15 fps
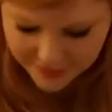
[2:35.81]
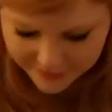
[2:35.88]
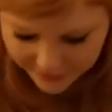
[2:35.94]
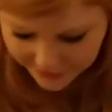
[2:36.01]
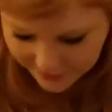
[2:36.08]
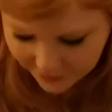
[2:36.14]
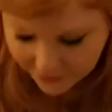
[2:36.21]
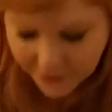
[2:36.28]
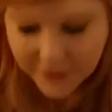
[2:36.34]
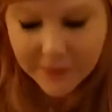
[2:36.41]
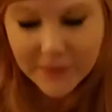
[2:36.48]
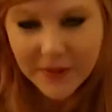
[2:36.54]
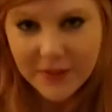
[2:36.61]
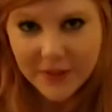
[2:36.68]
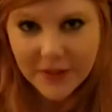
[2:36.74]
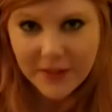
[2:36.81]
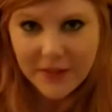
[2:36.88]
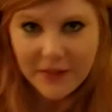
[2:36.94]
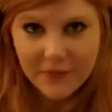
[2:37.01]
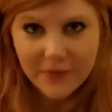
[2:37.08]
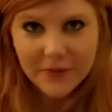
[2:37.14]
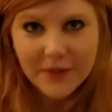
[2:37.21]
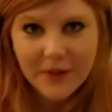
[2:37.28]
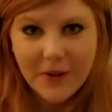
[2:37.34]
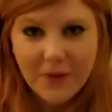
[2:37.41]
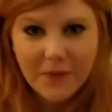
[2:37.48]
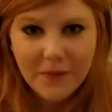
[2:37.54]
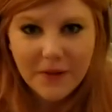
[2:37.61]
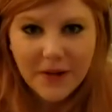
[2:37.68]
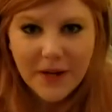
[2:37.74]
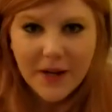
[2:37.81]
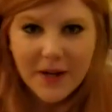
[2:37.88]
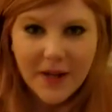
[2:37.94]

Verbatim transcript: Yeah. Thank you very much, honey, for the coat.